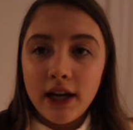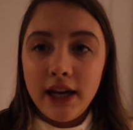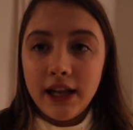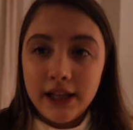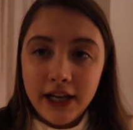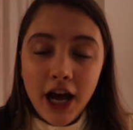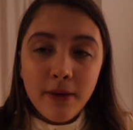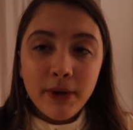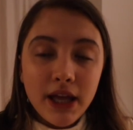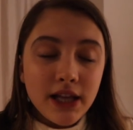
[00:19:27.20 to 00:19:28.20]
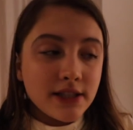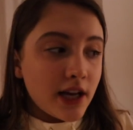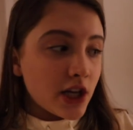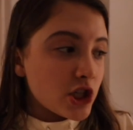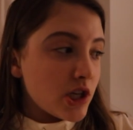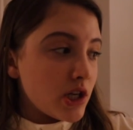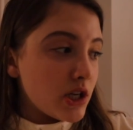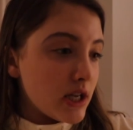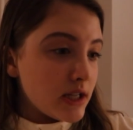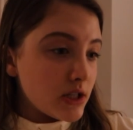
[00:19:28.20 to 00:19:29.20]
I need to clean up.
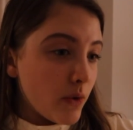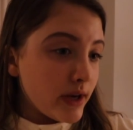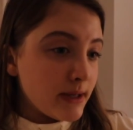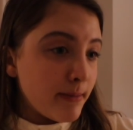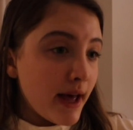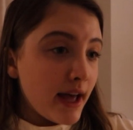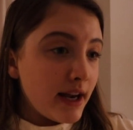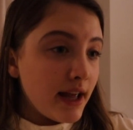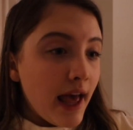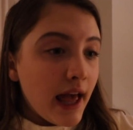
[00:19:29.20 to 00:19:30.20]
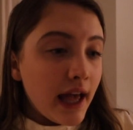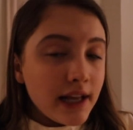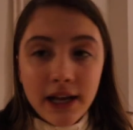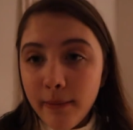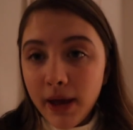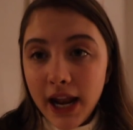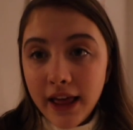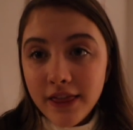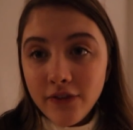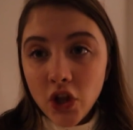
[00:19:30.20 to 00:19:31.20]
Sasha is going to bed, and I'm gonna
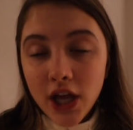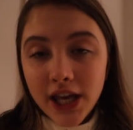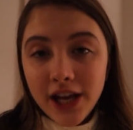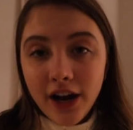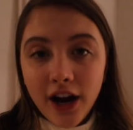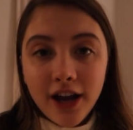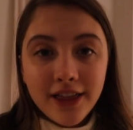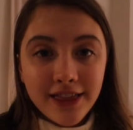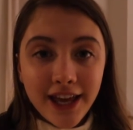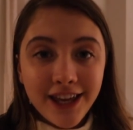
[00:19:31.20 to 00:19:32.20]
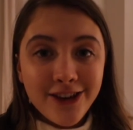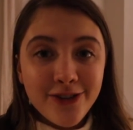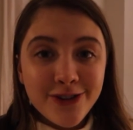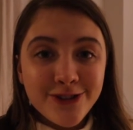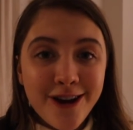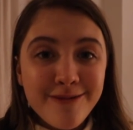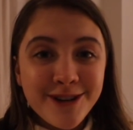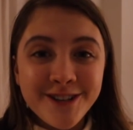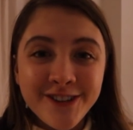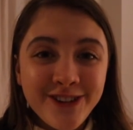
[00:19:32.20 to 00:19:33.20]
end the vlog here. Thank you so
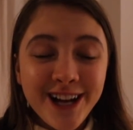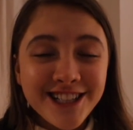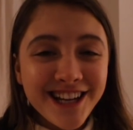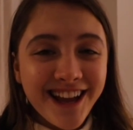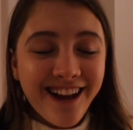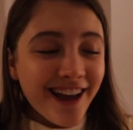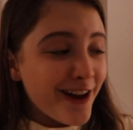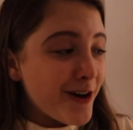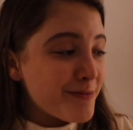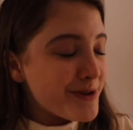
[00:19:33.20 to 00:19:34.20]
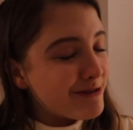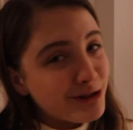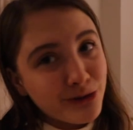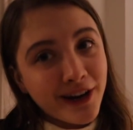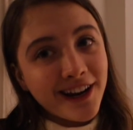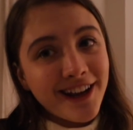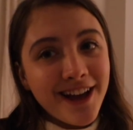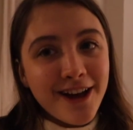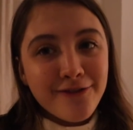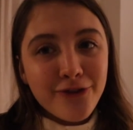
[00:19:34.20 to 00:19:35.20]
much for watching. I hope you enjoyed
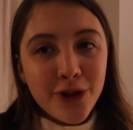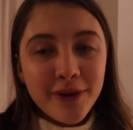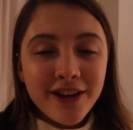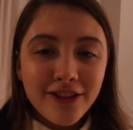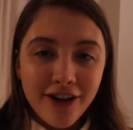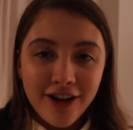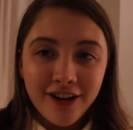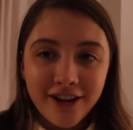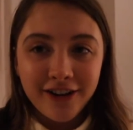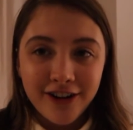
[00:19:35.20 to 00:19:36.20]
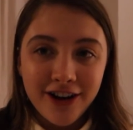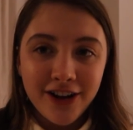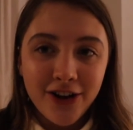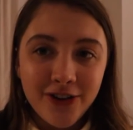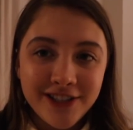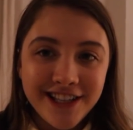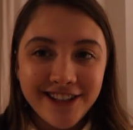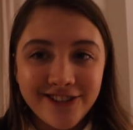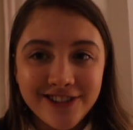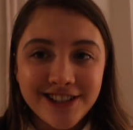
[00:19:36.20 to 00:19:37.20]
following along on our cozy
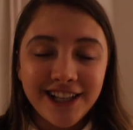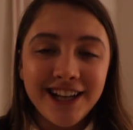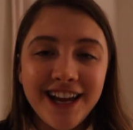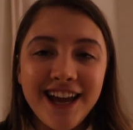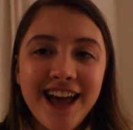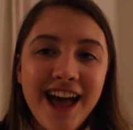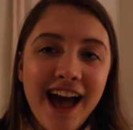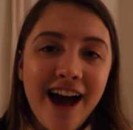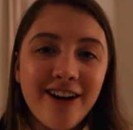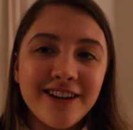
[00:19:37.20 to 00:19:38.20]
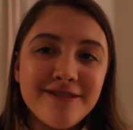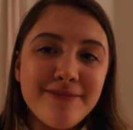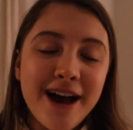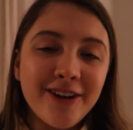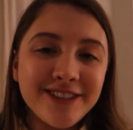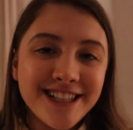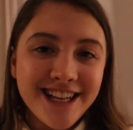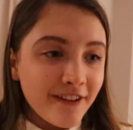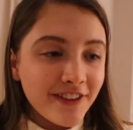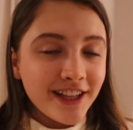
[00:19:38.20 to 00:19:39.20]
little Sunday out and about.
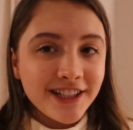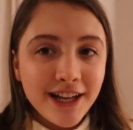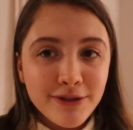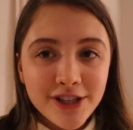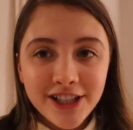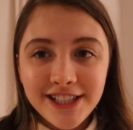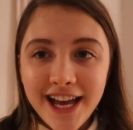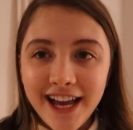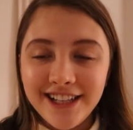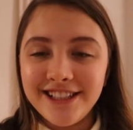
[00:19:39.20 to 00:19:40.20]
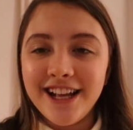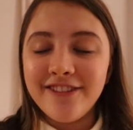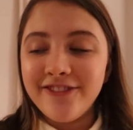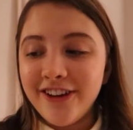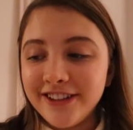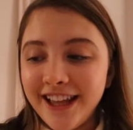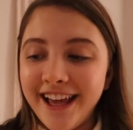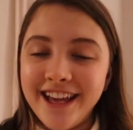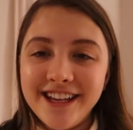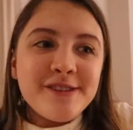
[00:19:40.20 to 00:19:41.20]
I feel like today was a good day. Today felt
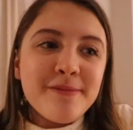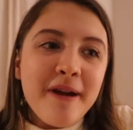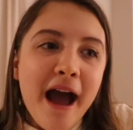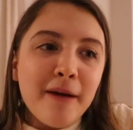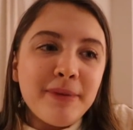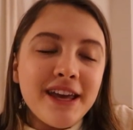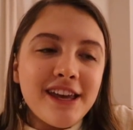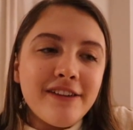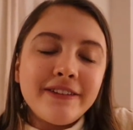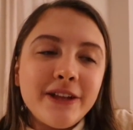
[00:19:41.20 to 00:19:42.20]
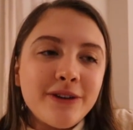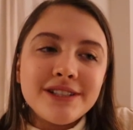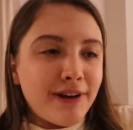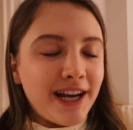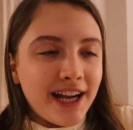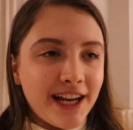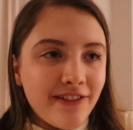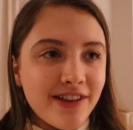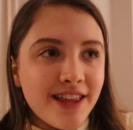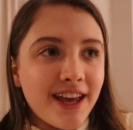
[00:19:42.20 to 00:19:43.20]
like super happy, even though it was raining and
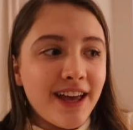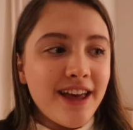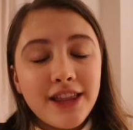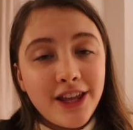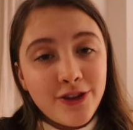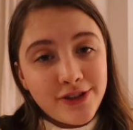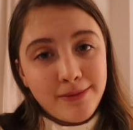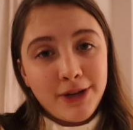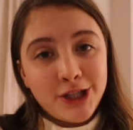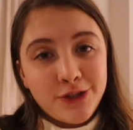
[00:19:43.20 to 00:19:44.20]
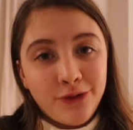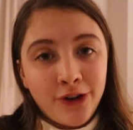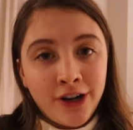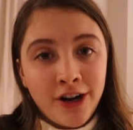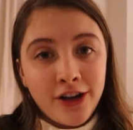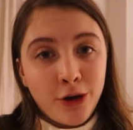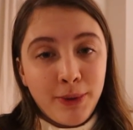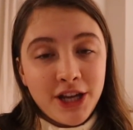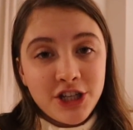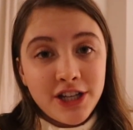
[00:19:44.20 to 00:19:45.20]
everything. Thank you so much for your
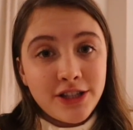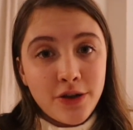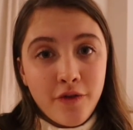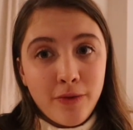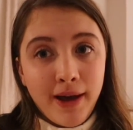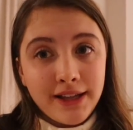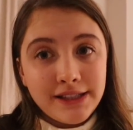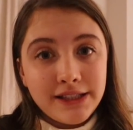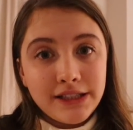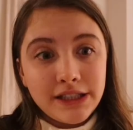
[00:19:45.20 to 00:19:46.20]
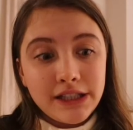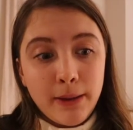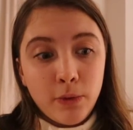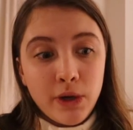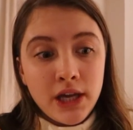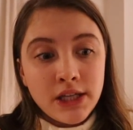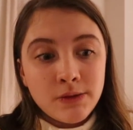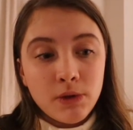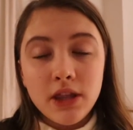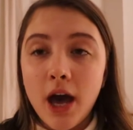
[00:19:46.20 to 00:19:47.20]
patience over the past couple
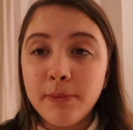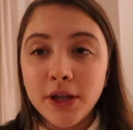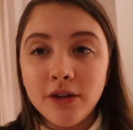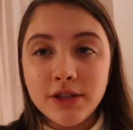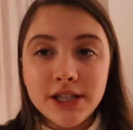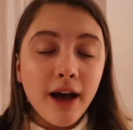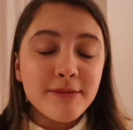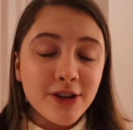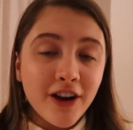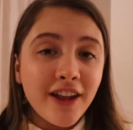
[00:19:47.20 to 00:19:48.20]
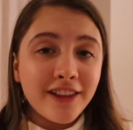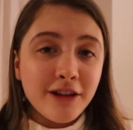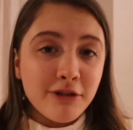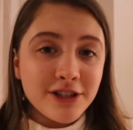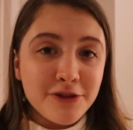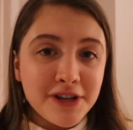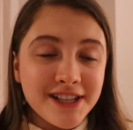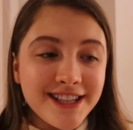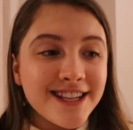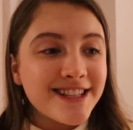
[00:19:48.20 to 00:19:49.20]
weeks with uploads. I'm sorry that they weren't so
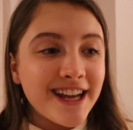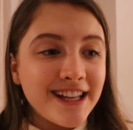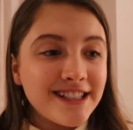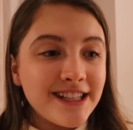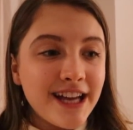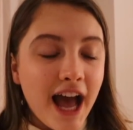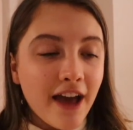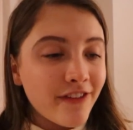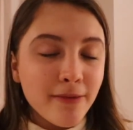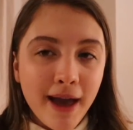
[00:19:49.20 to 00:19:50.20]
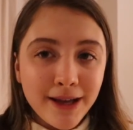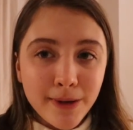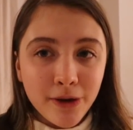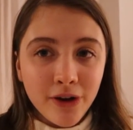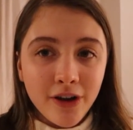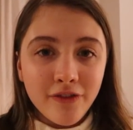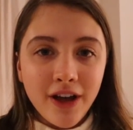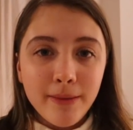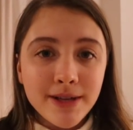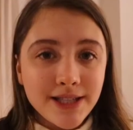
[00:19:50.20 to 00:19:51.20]
consistent. I feel back in my groove.
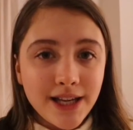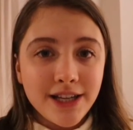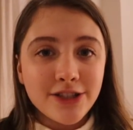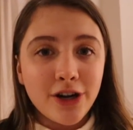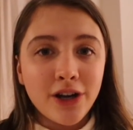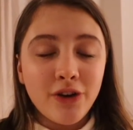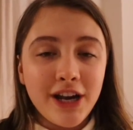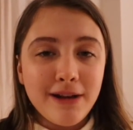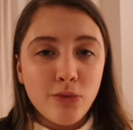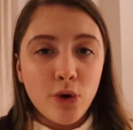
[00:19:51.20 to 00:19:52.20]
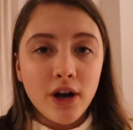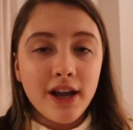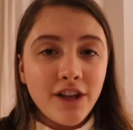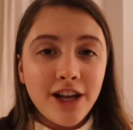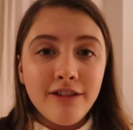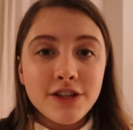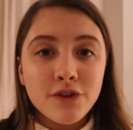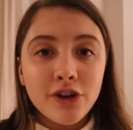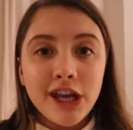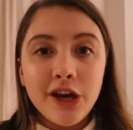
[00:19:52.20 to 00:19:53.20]
I'm excited to start creating more
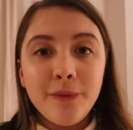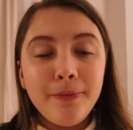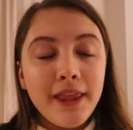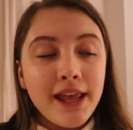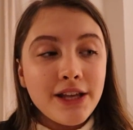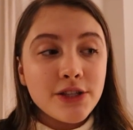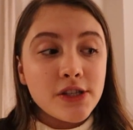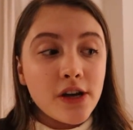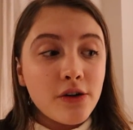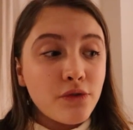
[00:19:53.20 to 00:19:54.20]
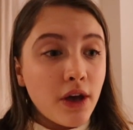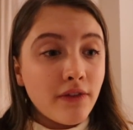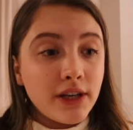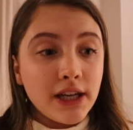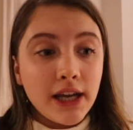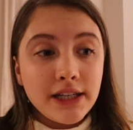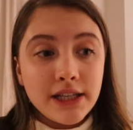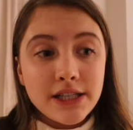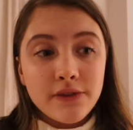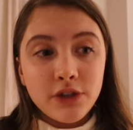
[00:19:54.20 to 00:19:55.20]
videos for you. So if you have any
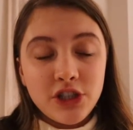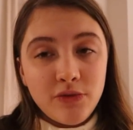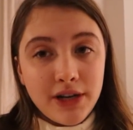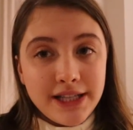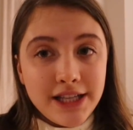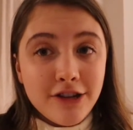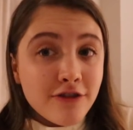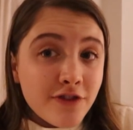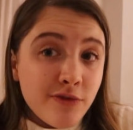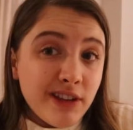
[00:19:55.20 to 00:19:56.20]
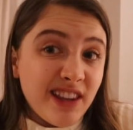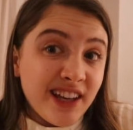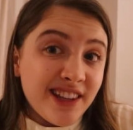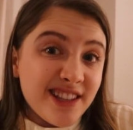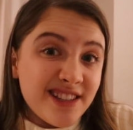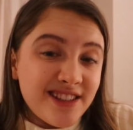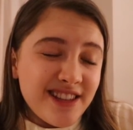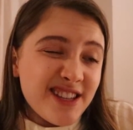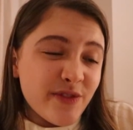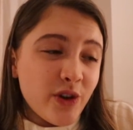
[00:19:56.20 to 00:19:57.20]
ideas of what you want to see, or if you really like
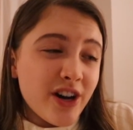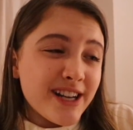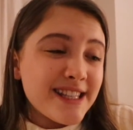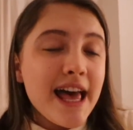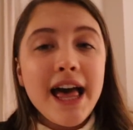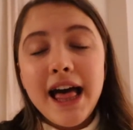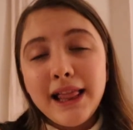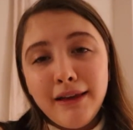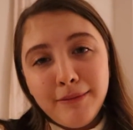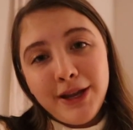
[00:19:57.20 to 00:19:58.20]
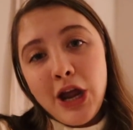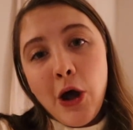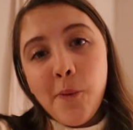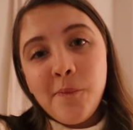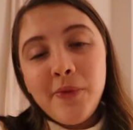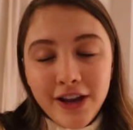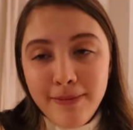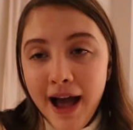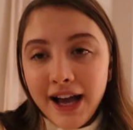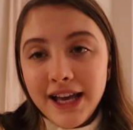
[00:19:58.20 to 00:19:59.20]
these vlogs, let me know.
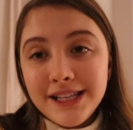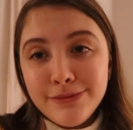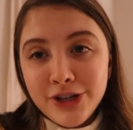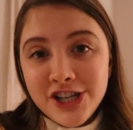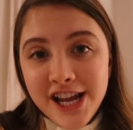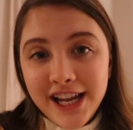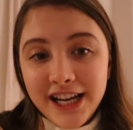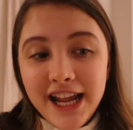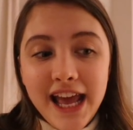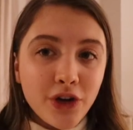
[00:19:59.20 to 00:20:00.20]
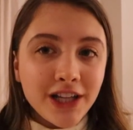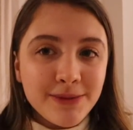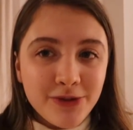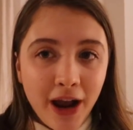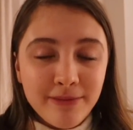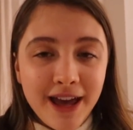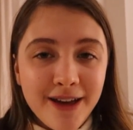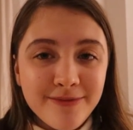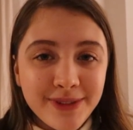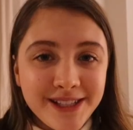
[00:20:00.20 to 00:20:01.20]
Feedback is appreciated. you're not subscribed
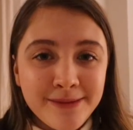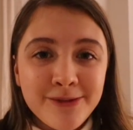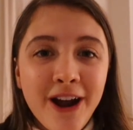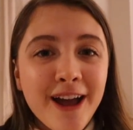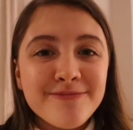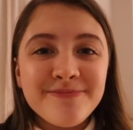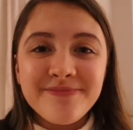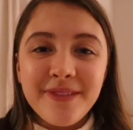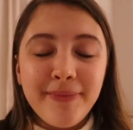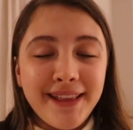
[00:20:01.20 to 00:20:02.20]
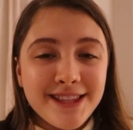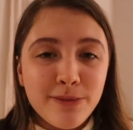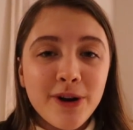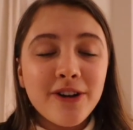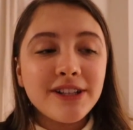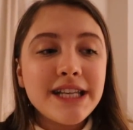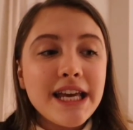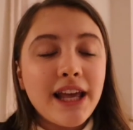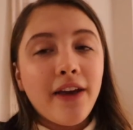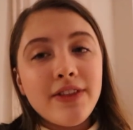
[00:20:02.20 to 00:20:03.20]
yet, please subscribe. It means the world.
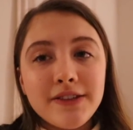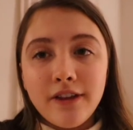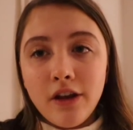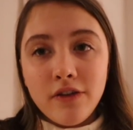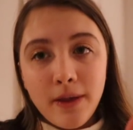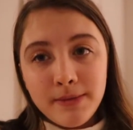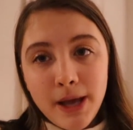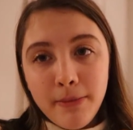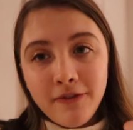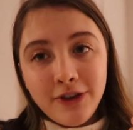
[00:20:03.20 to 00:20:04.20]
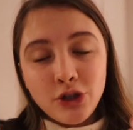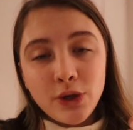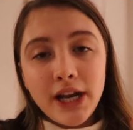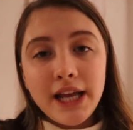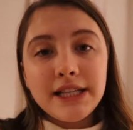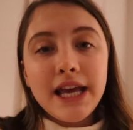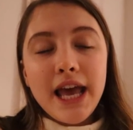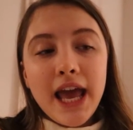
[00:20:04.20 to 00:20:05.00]
Give this video a thumbs up if you enjoyed it.